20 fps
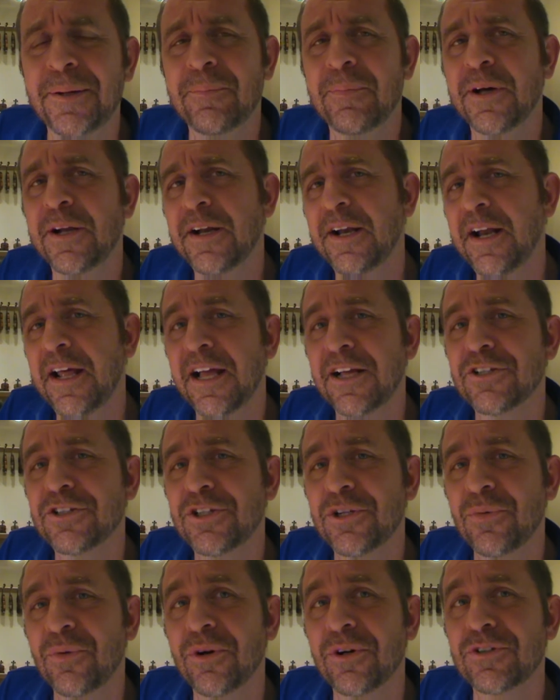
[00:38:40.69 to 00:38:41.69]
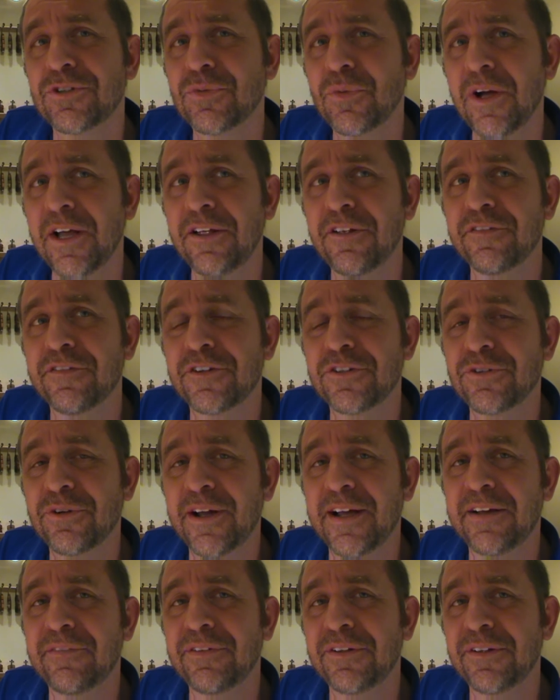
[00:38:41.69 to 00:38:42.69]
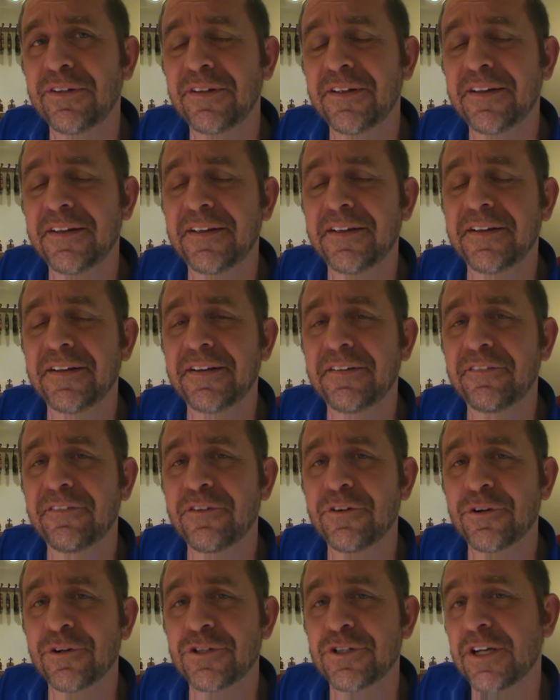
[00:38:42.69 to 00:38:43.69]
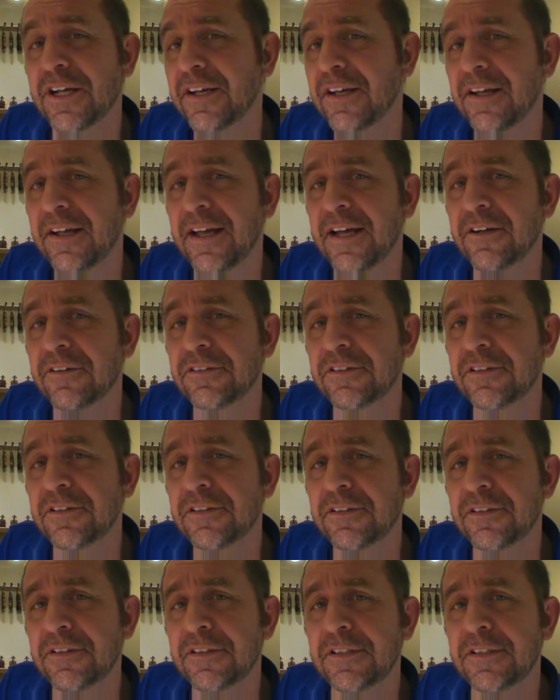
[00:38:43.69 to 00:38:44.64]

but it actually works well for travel and for checking out